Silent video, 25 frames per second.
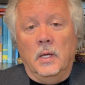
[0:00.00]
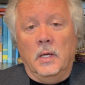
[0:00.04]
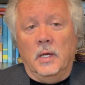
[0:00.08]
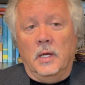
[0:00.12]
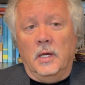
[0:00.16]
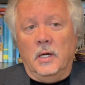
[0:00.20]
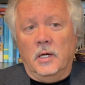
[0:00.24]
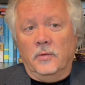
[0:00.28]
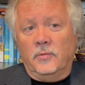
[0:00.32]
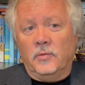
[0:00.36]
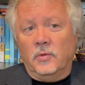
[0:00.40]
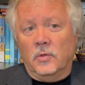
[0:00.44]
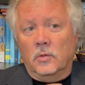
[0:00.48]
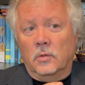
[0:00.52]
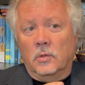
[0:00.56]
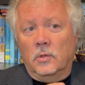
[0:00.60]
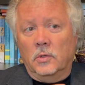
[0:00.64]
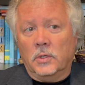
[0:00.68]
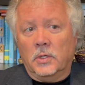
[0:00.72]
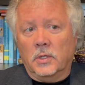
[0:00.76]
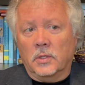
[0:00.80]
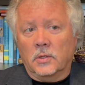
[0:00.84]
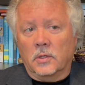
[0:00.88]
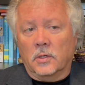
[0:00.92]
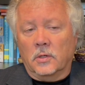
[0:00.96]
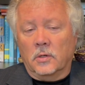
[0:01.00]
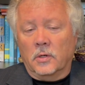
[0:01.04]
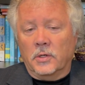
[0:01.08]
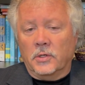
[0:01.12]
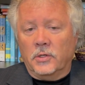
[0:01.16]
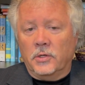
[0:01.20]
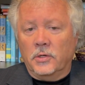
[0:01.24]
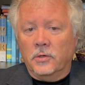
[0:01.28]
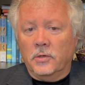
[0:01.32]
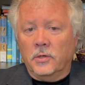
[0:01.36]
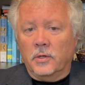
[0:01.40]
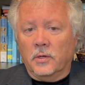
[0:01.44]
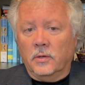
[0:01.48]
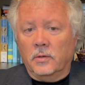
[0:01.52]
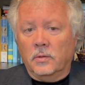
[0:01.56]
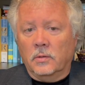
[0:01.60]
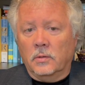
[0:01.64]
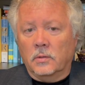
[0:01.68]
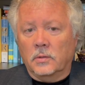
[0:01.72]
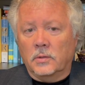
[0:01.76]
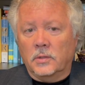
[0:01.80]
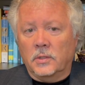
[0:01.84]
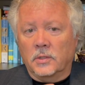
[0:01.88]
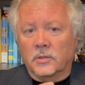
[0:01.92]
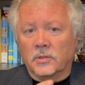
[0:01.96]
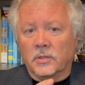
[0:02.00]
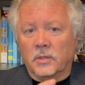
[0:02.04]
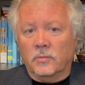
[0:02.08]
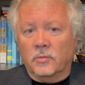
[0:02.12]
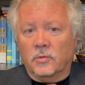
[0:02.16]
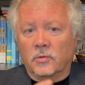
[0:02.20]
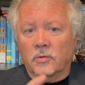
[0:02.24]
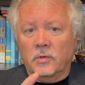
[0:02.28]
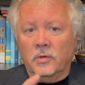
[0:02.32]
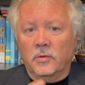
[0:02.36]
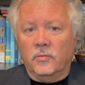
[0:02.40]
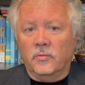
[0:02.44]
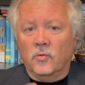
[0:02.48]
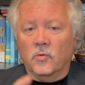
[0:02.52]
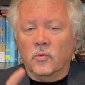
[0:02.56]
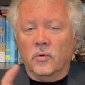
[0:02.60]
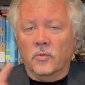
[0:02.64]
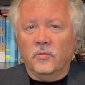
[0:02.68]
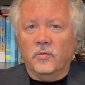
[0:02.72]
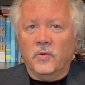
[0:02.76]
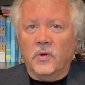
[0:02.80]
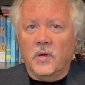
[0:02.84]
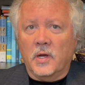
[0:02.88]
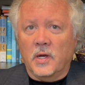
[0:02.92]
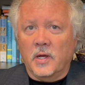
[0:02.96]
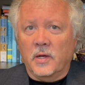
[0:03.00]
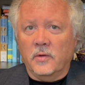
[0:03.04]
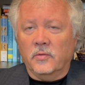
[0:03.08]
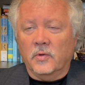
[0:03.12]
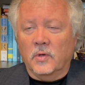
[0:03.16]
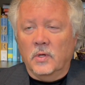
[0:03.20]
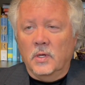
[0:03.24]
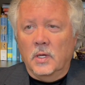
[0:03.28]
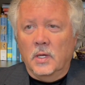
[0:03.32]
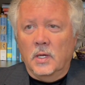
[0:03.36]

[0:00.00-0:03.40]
And if you look at the criteria, DSM 3, 4, 5,